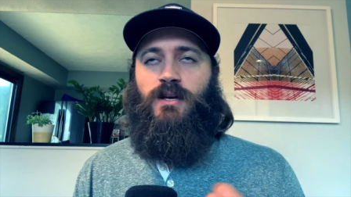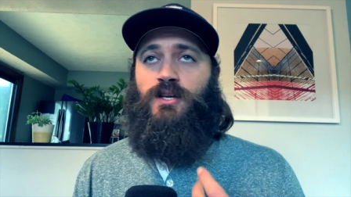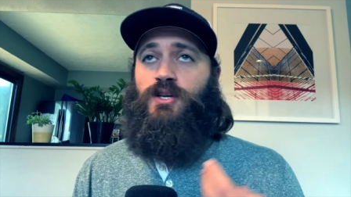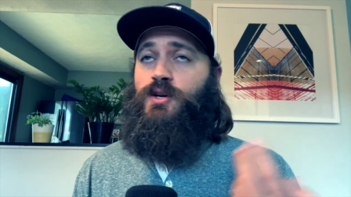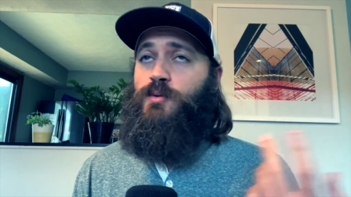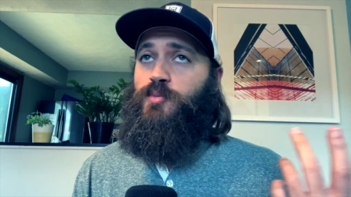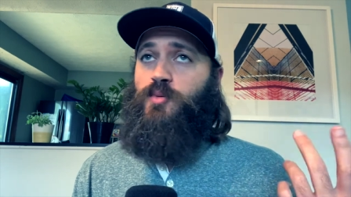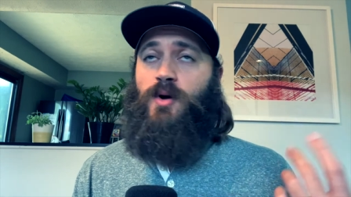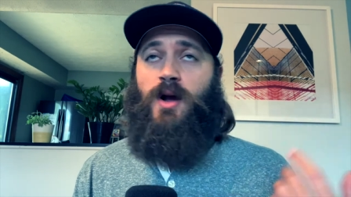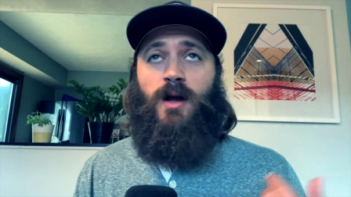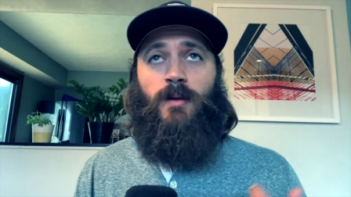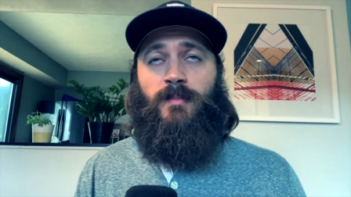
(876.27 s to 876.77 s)
you're
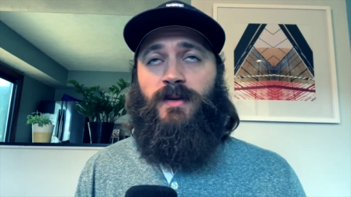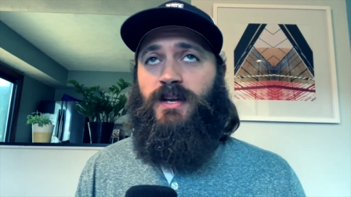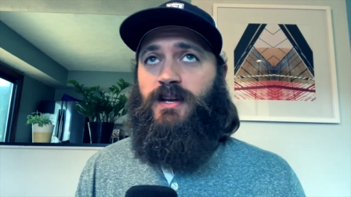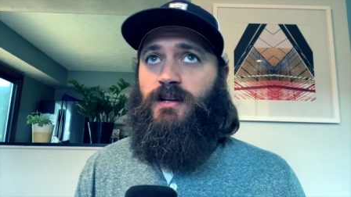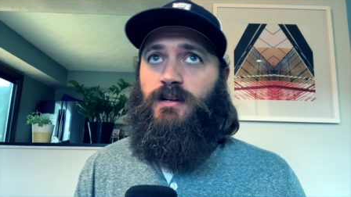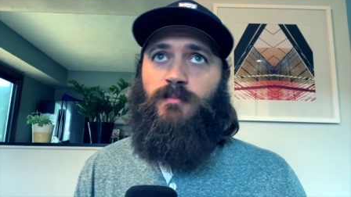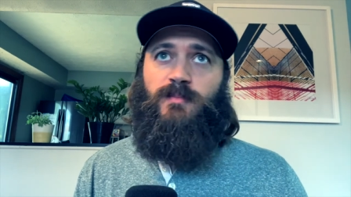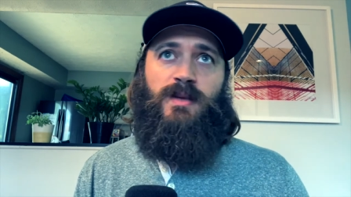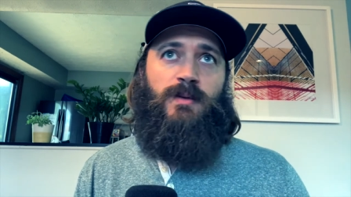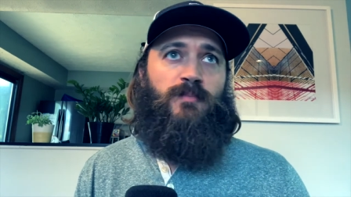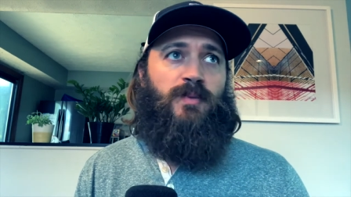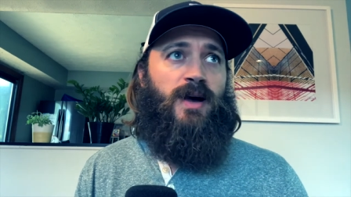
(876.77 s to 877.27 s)
probably going
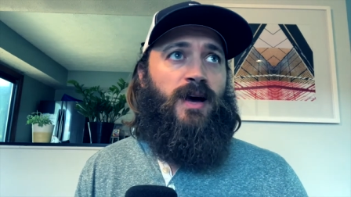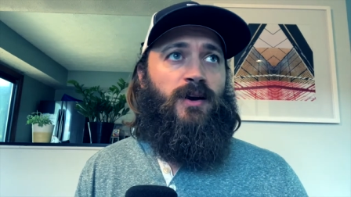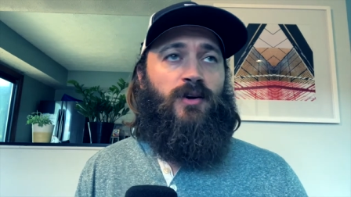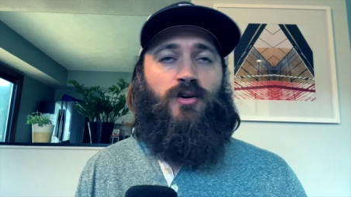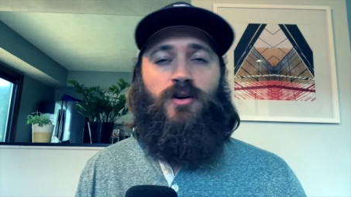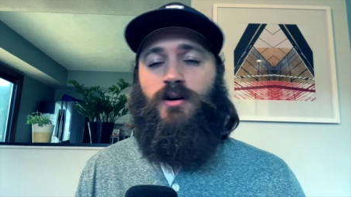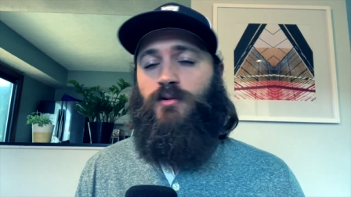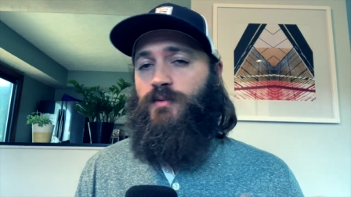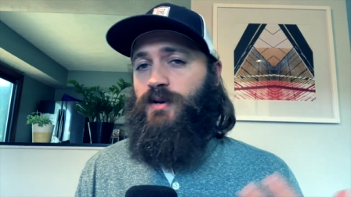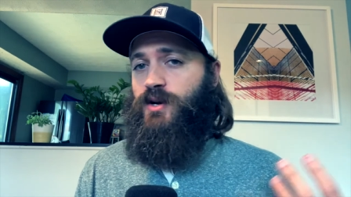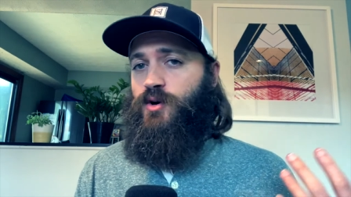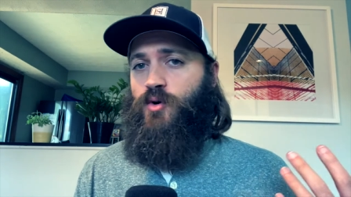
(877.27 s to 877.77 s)
to be better
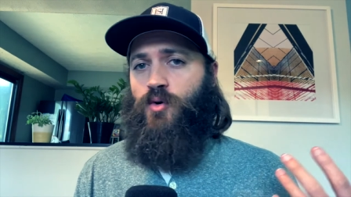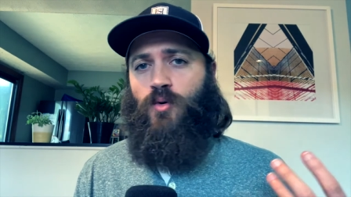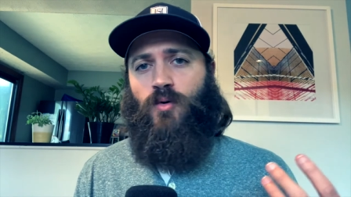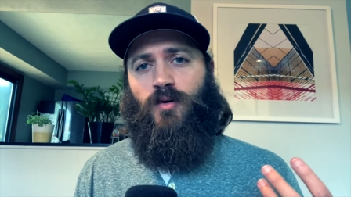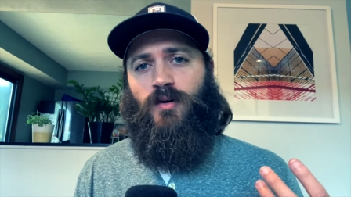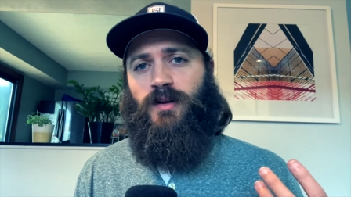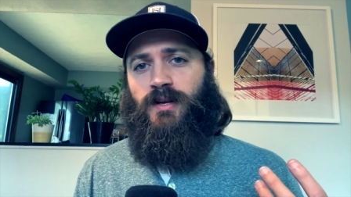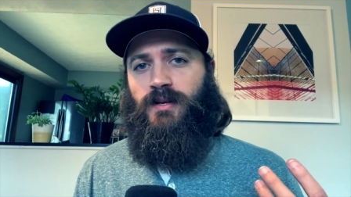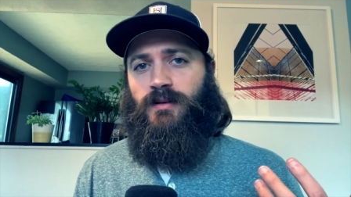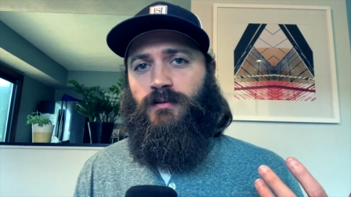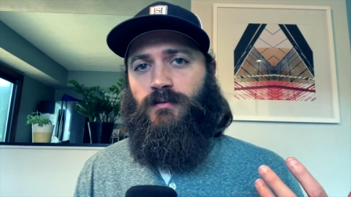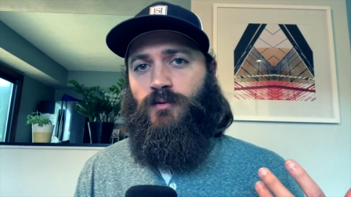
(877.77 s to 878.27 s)
at
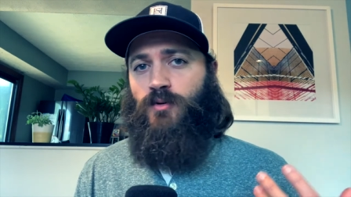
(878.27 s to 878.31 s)
recording